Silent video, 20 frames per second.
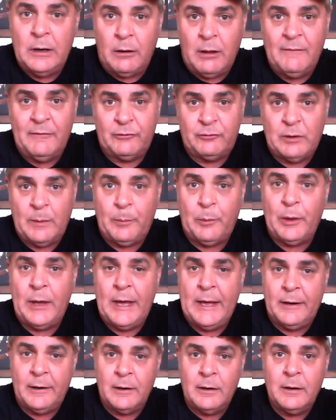I'll have a triple
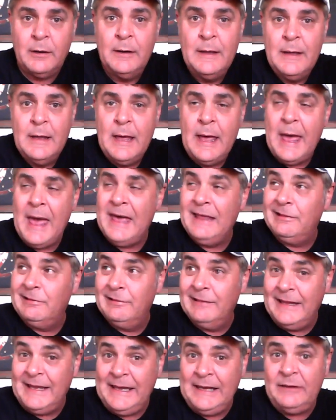header at
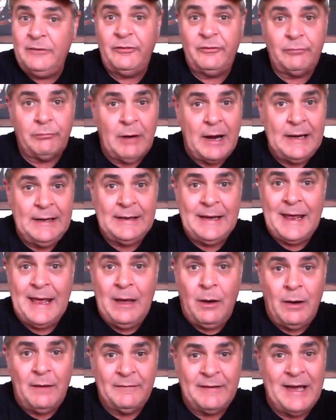least right
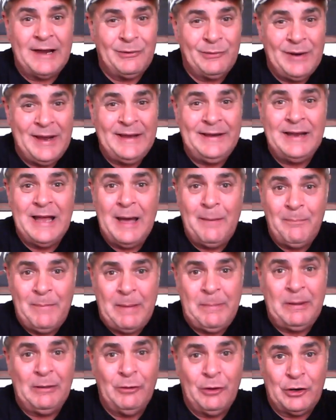now. I've got it written up,
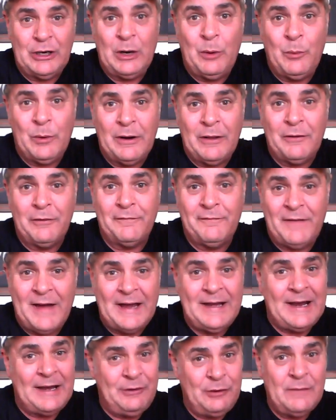maybe looking at one other
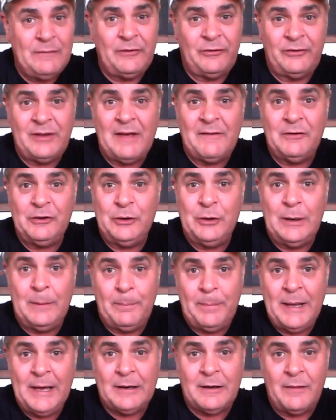fight. And I do have a
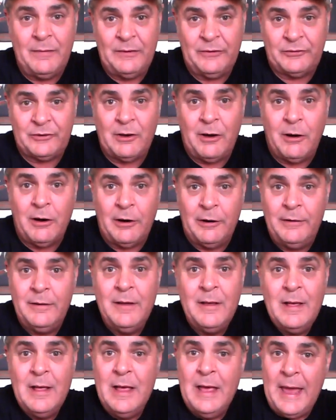7-unit pick on this card.
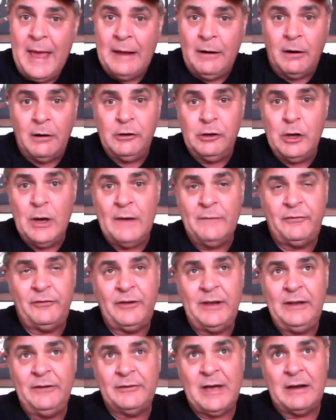And our
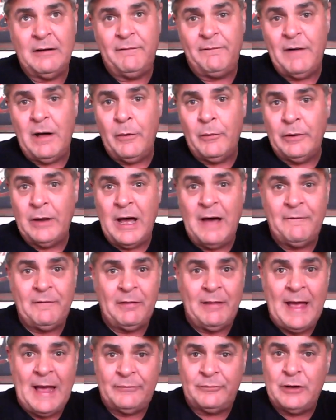UFC's kind of fallen off the
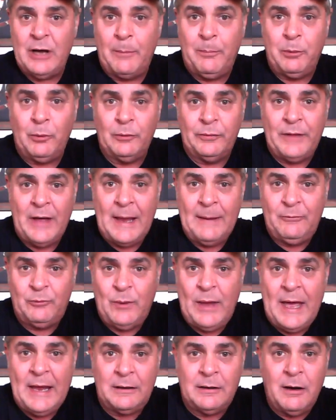last couple of times
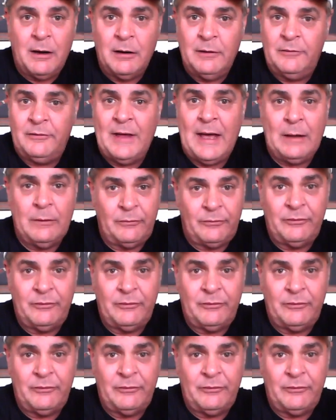we had cards out.